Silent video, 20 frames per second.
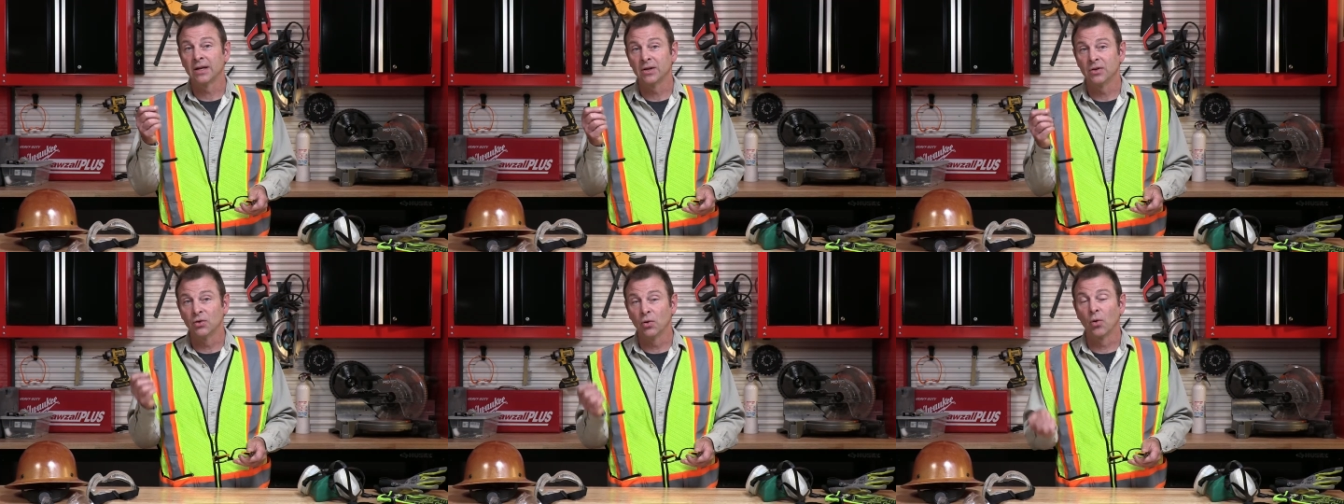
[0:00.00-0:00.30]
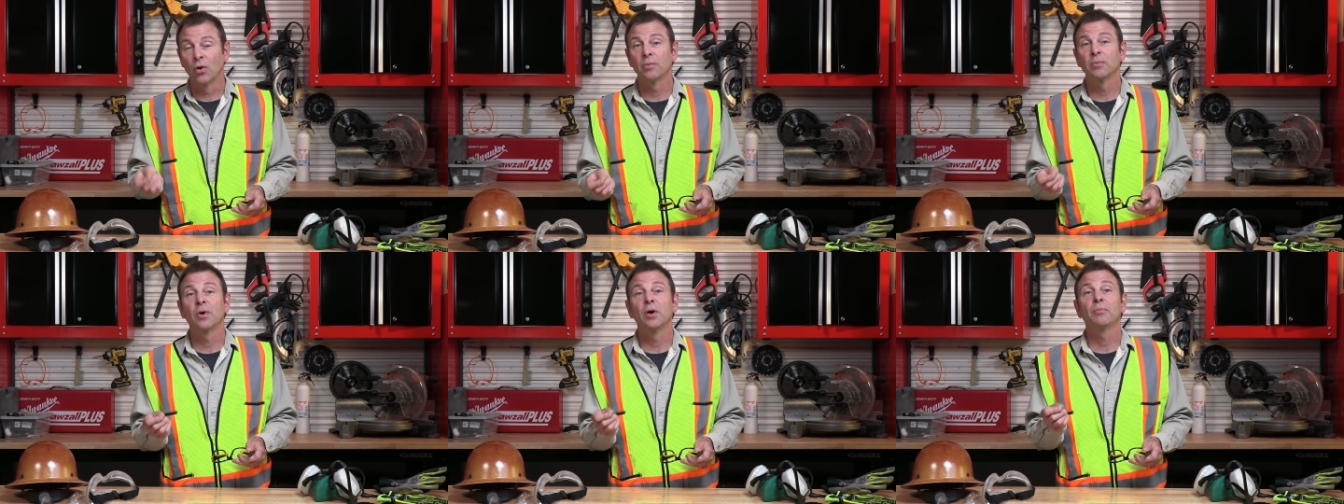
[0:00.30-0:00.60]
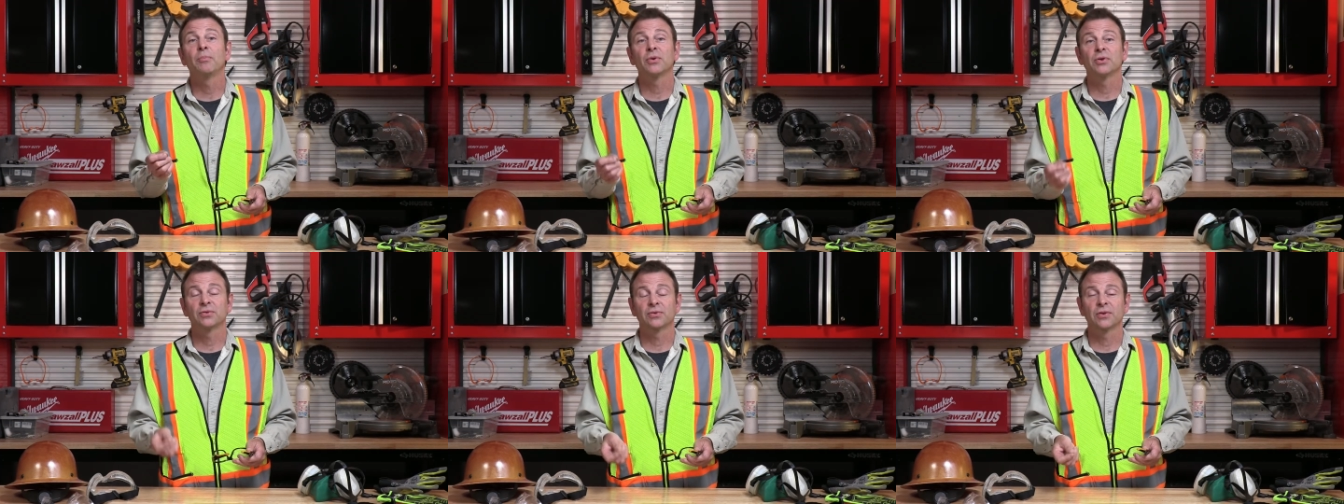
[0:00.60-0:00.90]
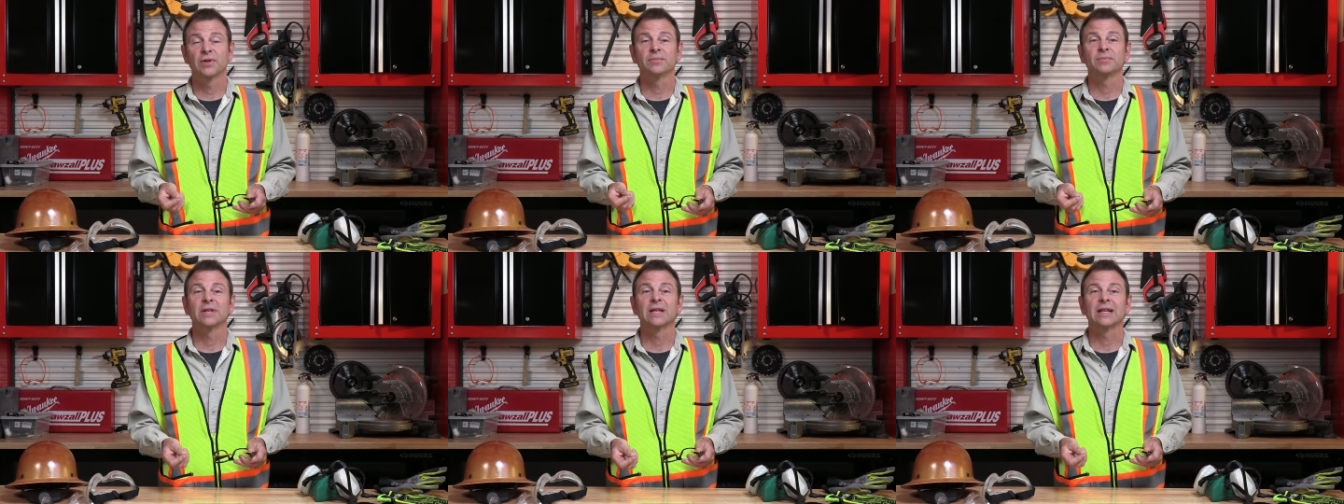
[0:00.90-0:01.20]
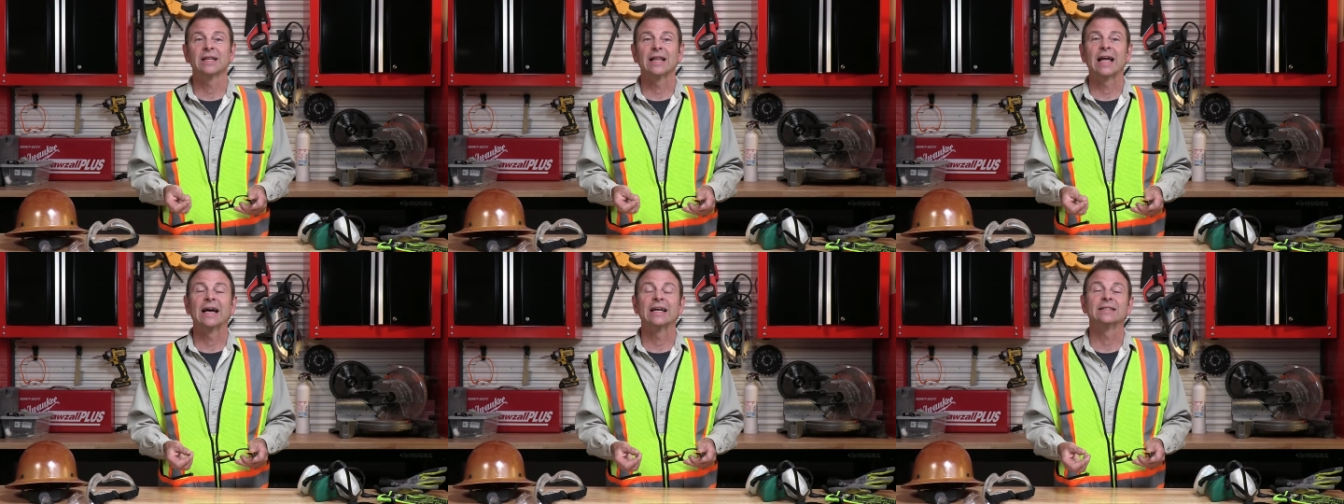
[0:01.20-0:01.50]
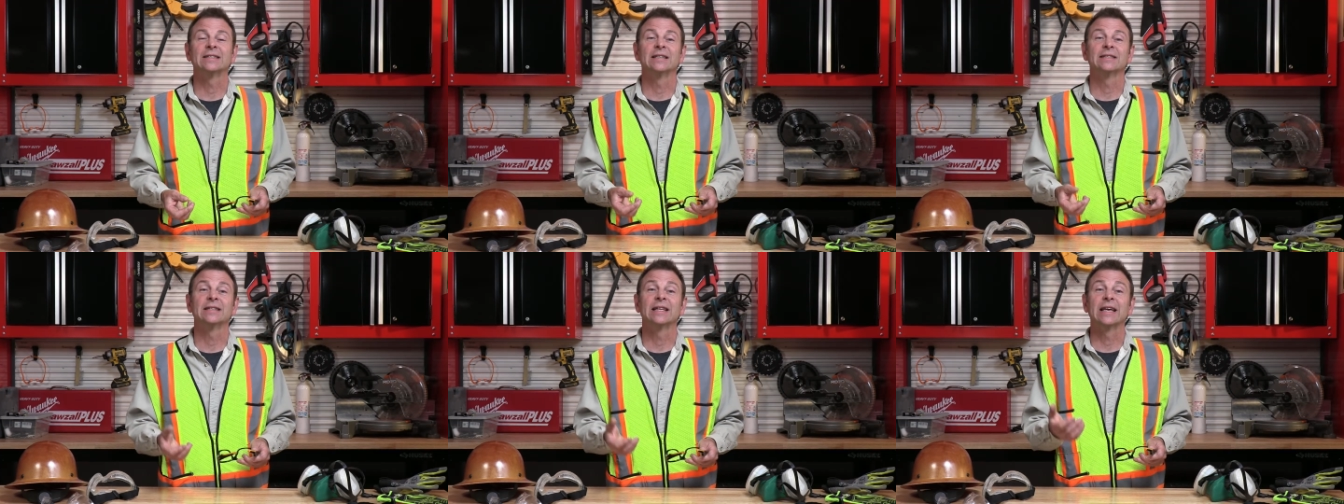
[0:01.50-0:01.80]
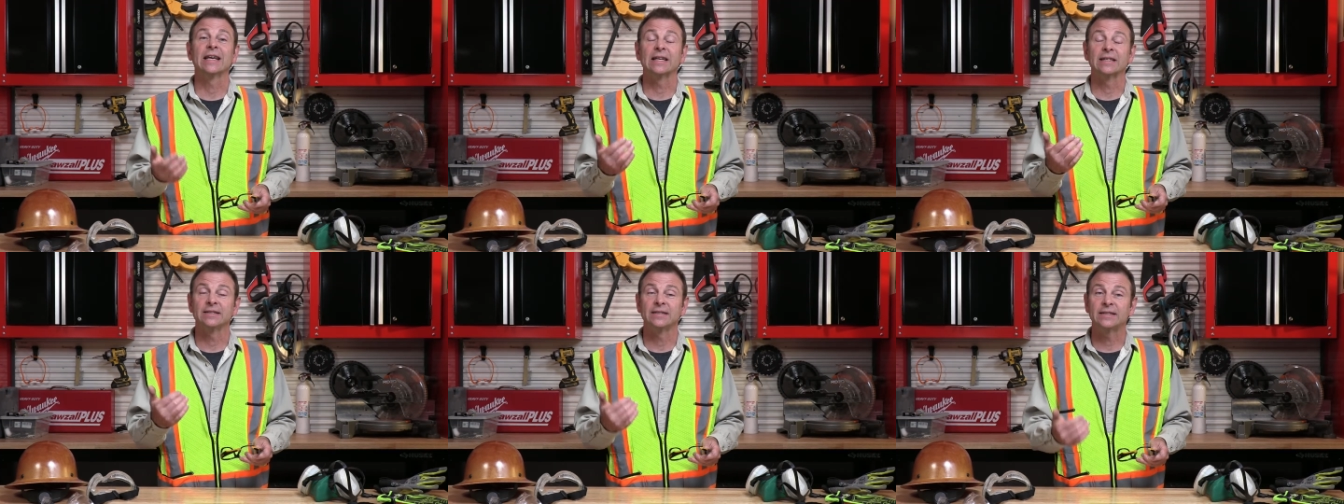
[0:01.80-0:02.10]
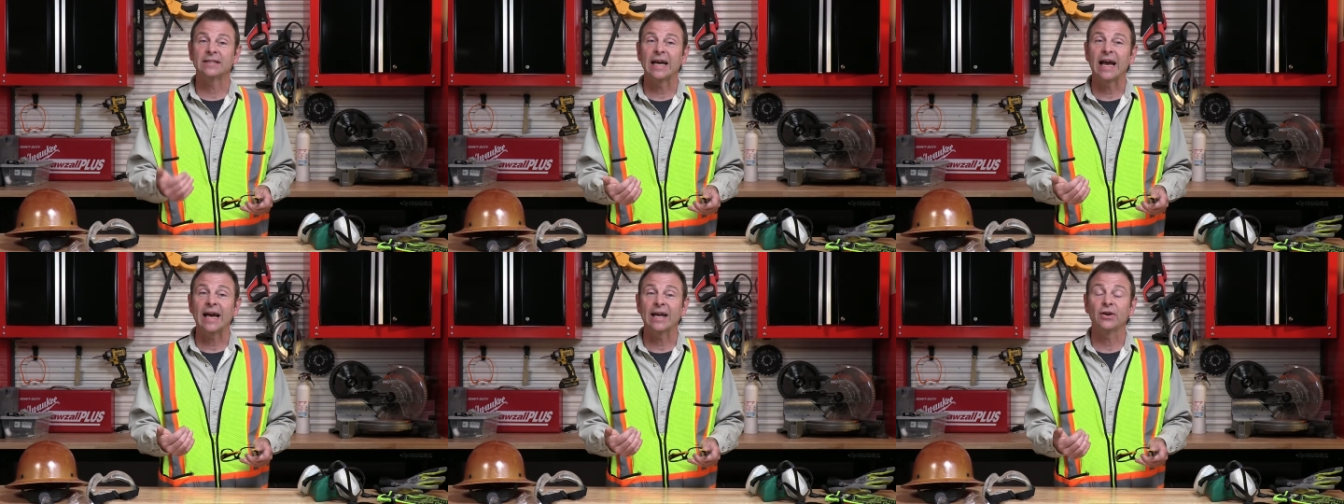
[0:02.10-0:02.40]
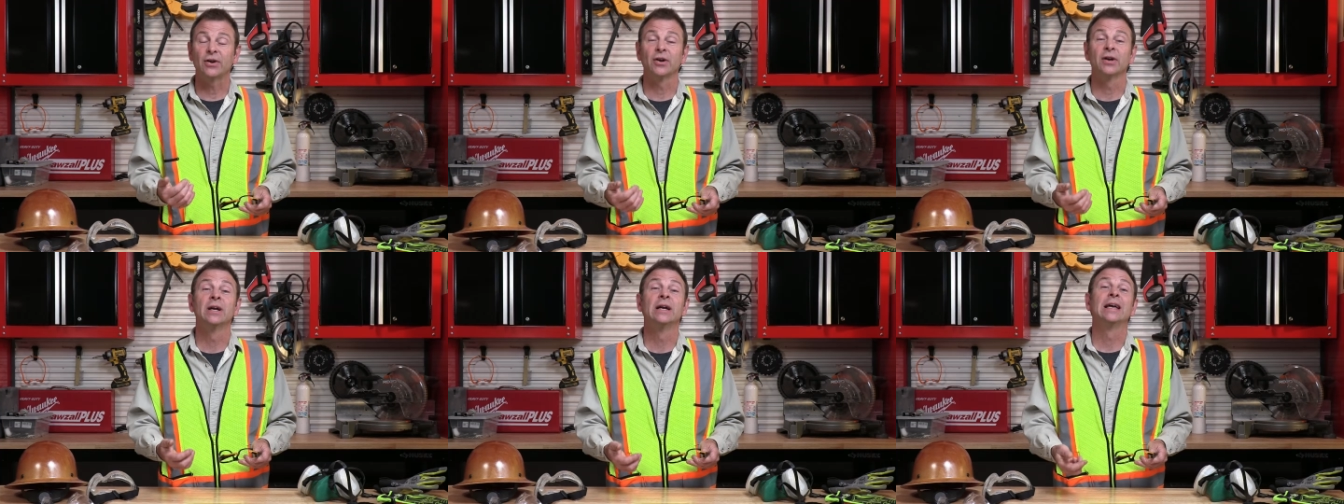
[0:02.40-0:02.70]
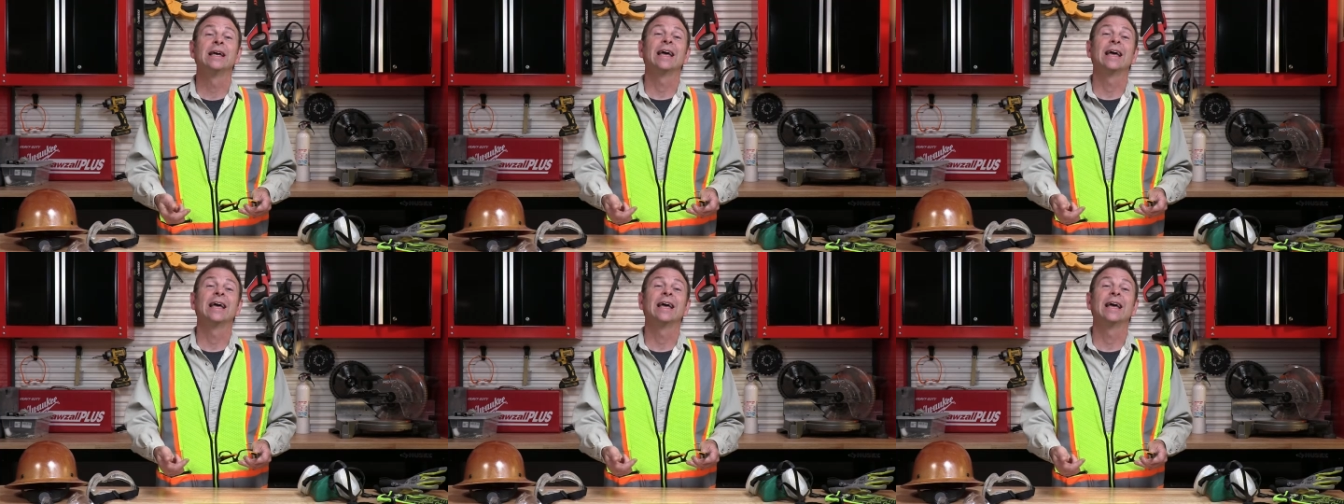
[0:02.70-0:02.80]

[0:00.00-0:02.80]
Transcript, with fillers: normal prescription glasses, they can shatter